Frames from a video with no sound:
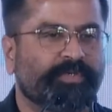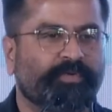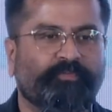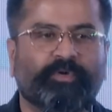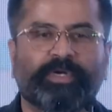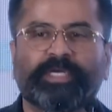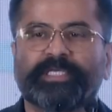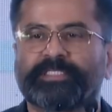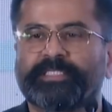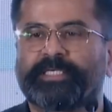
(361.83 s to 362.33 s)

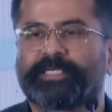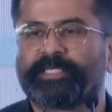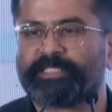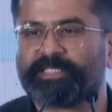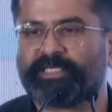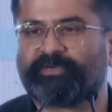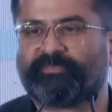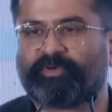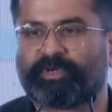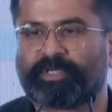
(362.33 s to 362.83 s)
What is the
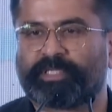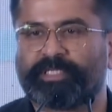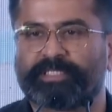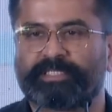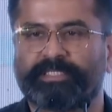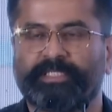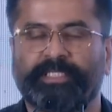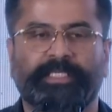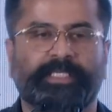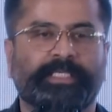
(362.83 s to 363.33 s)
reason for
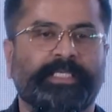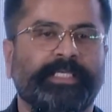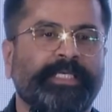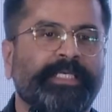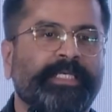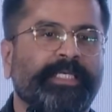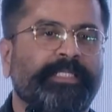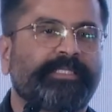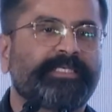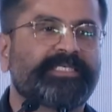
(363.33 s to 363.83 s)
this? See,
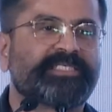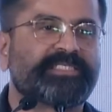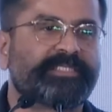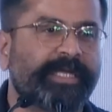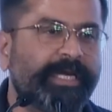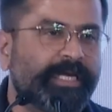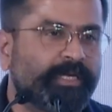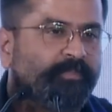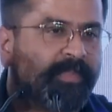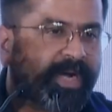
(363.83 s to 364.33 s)
this
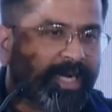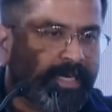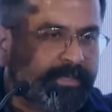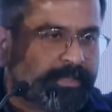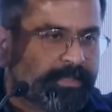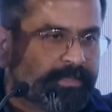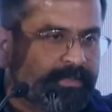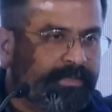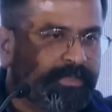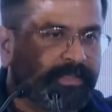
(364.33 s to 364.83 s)

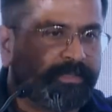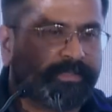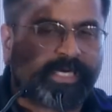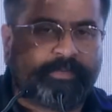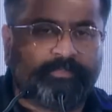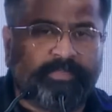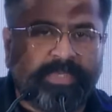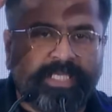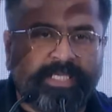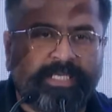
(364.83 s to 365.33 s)
statement
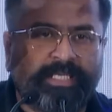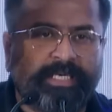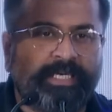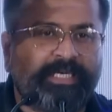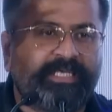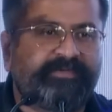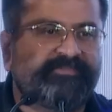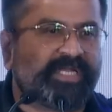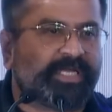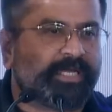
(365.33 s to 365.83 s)
that be
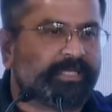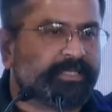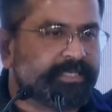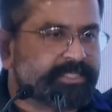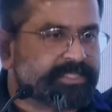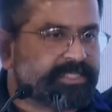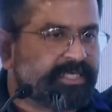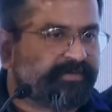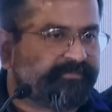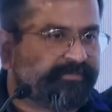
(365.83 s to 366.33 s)
greedy when
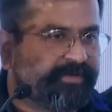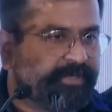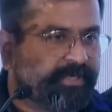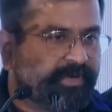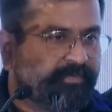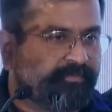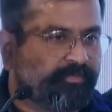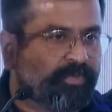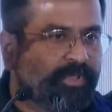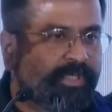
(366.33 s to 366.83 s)
others are
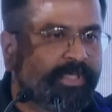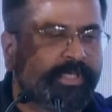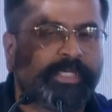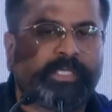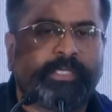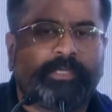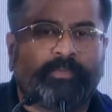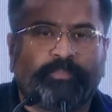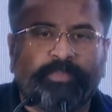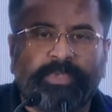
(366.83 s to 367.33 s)
fearful,
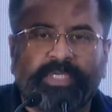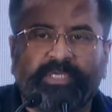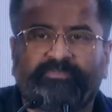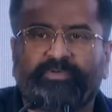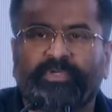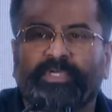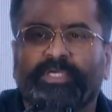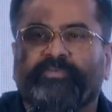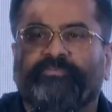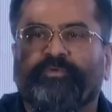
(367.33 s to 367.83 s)
be
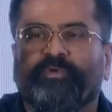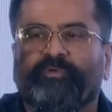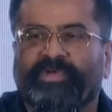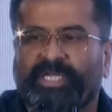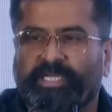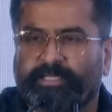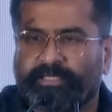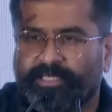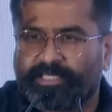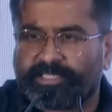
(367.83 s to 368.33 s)
fearful when
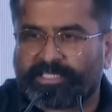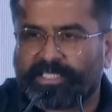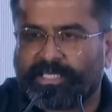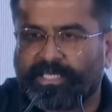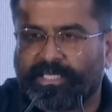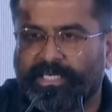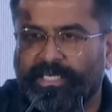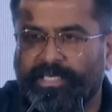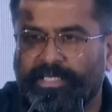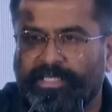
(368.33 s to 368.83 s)
others are
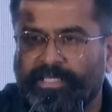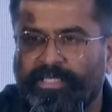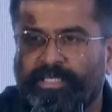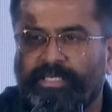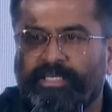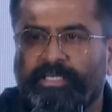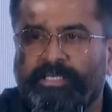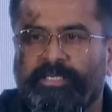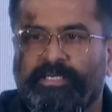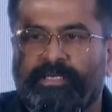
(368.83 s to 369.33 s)
greedy,
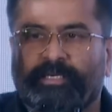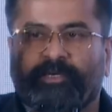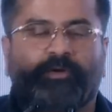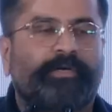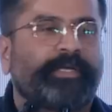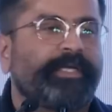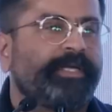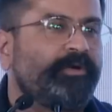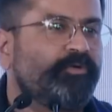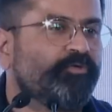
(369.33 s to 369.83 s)

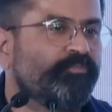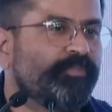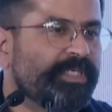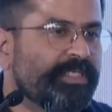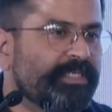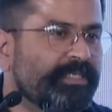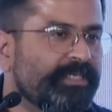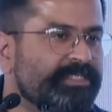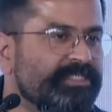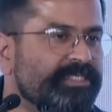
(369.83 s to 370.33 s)
according to
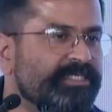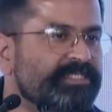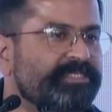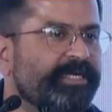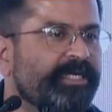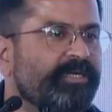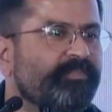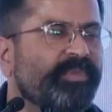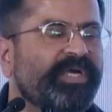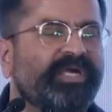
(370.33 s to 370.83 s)
me, is a
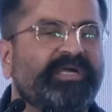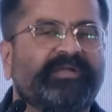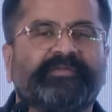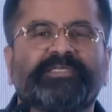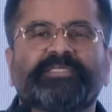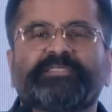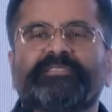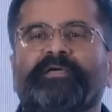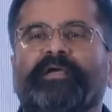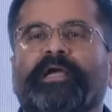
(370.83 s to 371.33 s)
statement
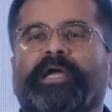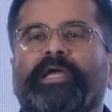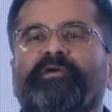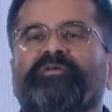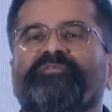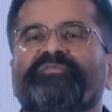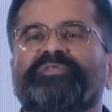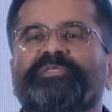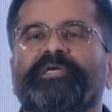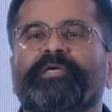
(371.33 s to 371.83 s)
which is the kind
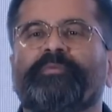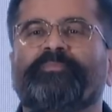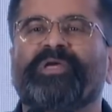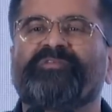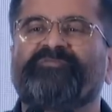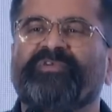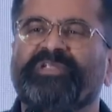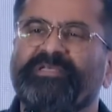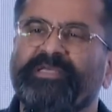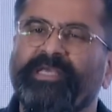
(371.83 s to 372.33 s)
of
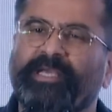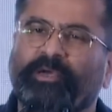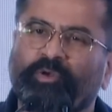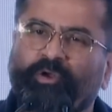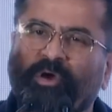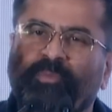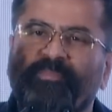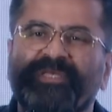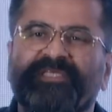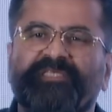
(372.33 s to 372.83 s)
statement which
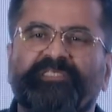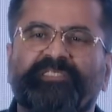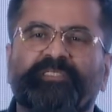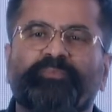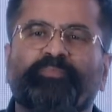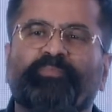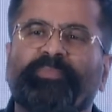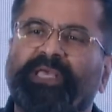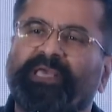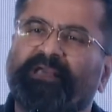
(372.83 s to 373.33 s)

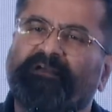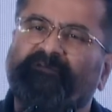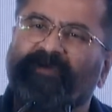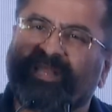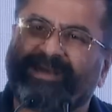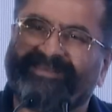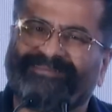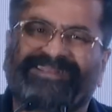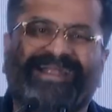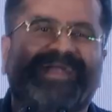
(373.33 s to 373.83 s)
economists make
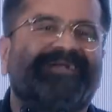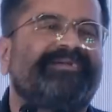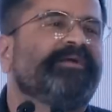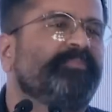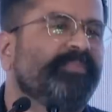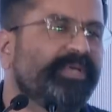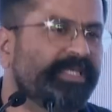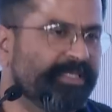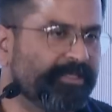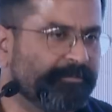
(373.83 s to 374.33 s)
very
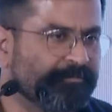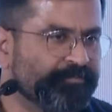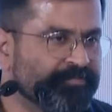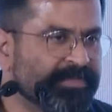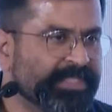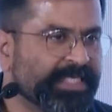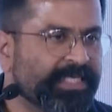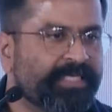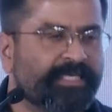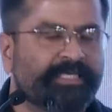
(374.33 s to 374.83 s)
randomly.
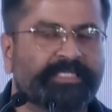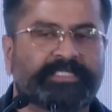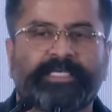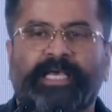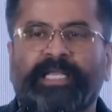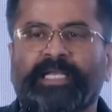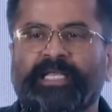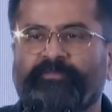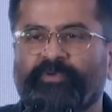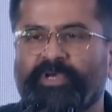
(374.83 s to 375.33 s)
See,
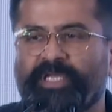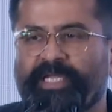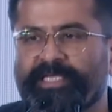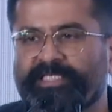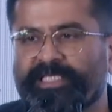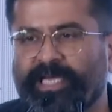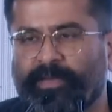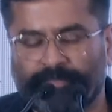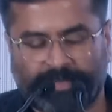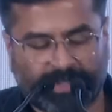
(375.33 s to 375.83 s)
I'll give you an
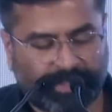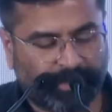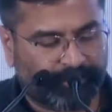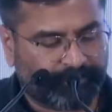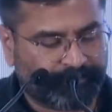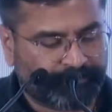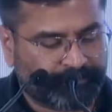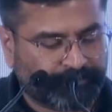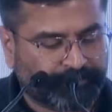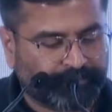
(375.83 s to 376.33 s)
example.